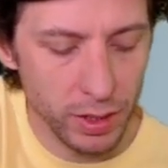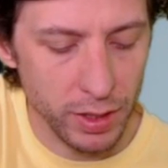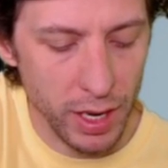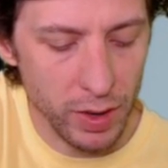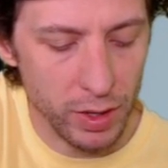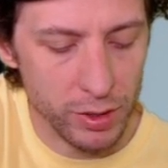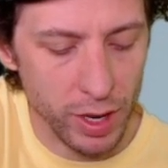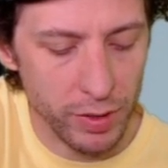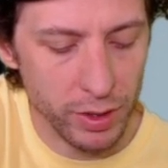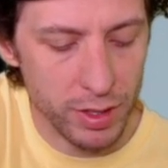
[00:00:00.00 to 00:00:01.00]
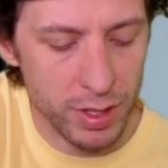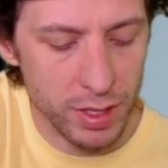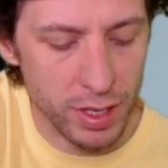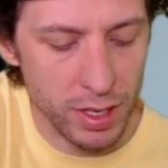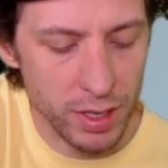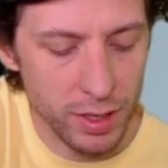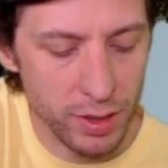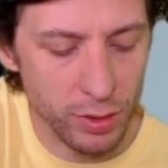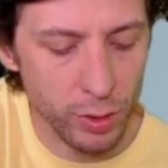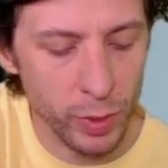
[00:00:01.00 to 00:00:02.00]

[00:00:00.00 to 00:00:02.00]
Now our driver can see through the